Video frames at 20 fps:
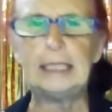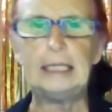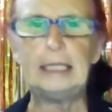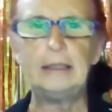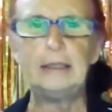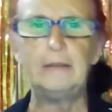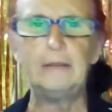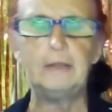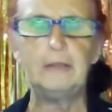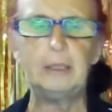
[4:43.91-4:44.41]
They've
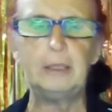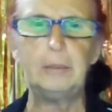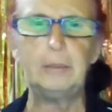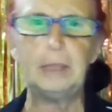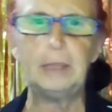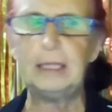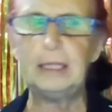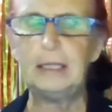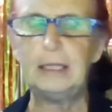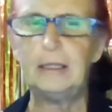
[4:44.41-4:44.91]
only been
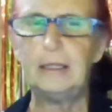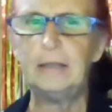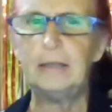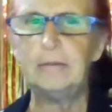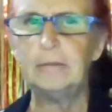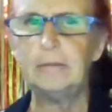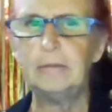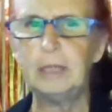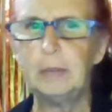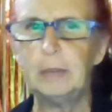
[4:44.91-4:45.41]
there a
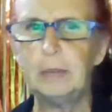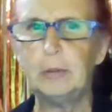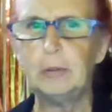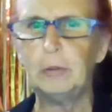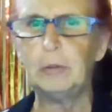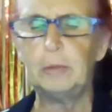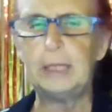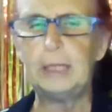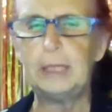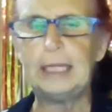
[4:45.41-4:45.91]
couple of
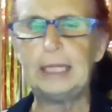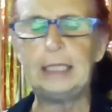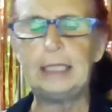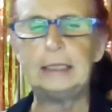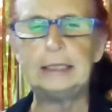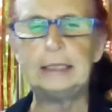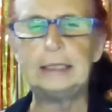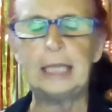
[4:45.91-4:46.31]
weeks.